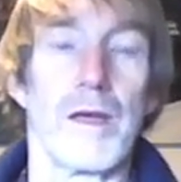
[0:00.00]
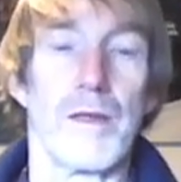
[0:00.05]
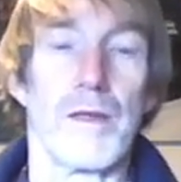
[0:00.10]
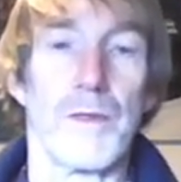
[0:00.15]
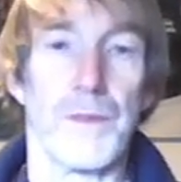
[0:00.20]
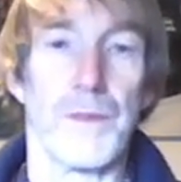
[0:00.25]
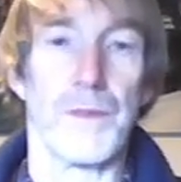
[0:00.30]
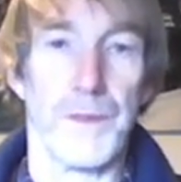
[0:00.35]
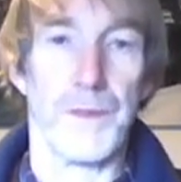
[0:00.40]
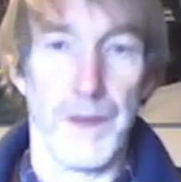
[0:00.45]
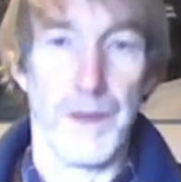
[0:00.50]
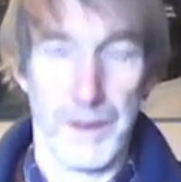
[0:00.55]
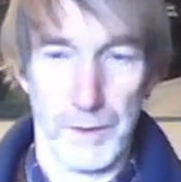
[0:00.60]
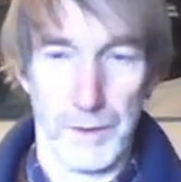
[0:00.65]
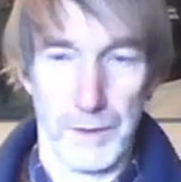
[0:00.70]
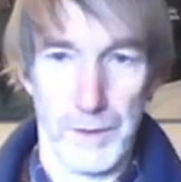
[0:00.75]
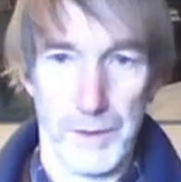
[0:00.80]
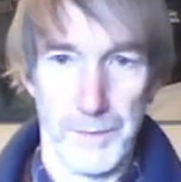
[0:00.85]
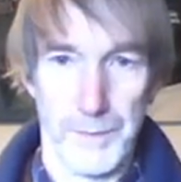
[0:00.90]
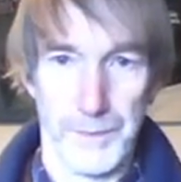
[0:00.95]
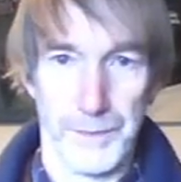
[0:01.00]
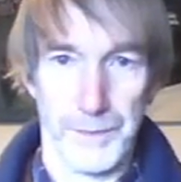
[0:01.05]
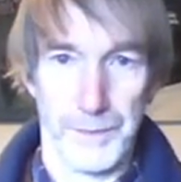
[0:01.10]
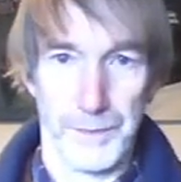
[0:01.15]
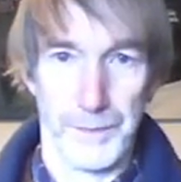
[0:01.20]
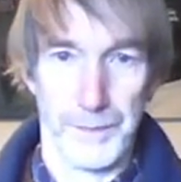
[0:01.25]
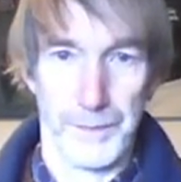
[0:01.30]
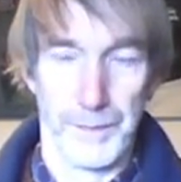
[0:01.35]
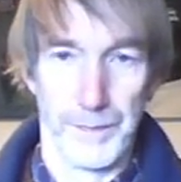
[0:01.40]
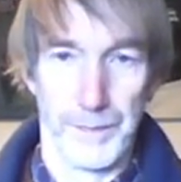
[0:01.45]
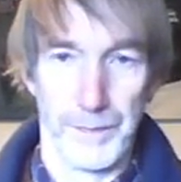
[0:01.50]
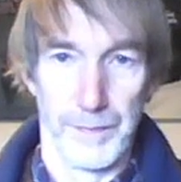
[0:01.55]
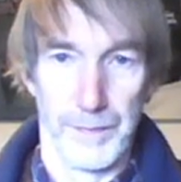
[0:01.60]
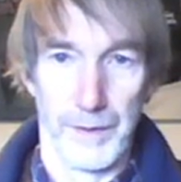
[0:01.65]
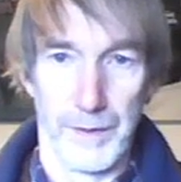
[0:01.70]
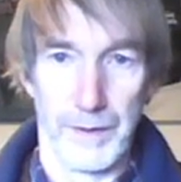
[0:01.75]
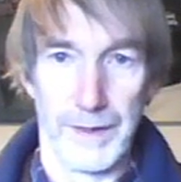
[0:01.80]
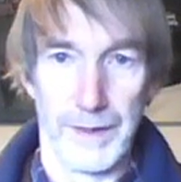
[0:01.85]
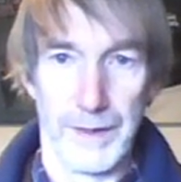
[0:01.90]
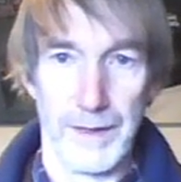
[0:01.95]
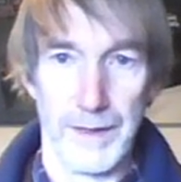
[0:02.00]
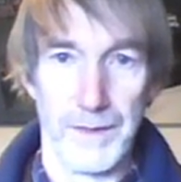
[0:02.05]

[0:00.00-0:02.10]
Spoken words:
So okay,